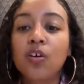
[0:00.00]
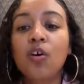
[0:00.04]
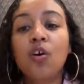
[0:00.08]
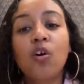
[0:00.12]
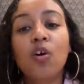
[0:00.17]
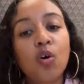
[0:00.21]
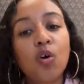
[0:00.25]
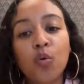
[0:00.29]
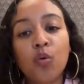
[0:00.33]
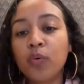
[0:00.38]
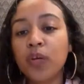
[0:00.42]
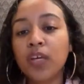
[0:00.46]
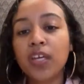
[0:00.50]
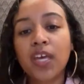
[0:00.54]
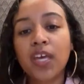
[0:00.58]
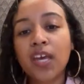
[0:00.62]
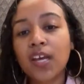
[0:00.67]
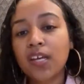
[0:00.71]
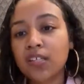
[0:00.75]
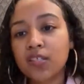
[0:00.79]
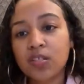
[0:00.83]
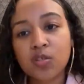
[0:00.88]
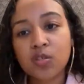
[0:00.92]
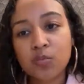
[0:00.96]
oh, we
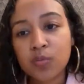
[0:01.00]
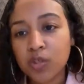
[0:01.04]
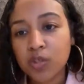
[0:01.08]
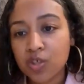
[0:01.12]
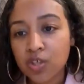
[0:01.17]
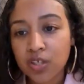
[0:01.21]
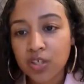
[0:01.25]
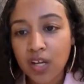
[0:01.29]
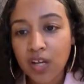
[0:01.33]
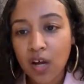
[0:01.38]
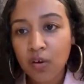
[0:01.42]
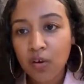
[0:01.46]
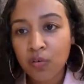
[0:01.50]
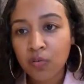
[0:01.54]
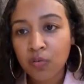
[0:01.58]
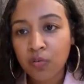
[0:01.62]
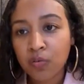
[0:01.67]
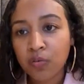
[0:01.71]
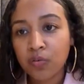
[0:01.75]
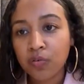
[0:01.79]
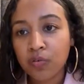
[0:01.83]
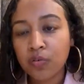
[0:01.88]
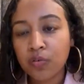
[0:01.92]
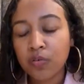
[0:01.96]
can't switch it out.
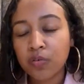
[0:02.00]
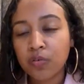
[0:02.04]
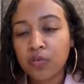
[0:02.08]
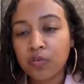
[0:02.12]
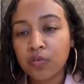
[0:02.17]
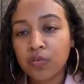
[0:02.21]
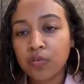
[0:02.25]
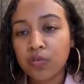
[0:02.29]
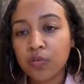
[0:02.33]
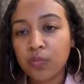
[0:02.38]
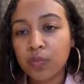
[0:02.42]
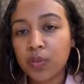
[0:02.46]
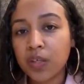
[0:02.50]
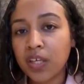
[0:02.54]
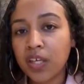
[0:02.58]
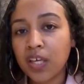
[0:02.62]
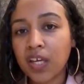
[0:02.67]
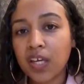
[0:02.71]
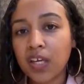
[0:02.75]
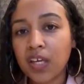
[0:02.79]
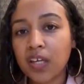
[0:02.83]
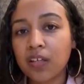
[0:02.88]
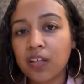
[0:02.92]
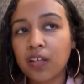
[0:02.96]
We
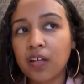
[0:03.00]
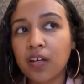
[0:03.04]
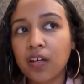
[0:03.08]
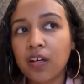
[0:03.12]
can't,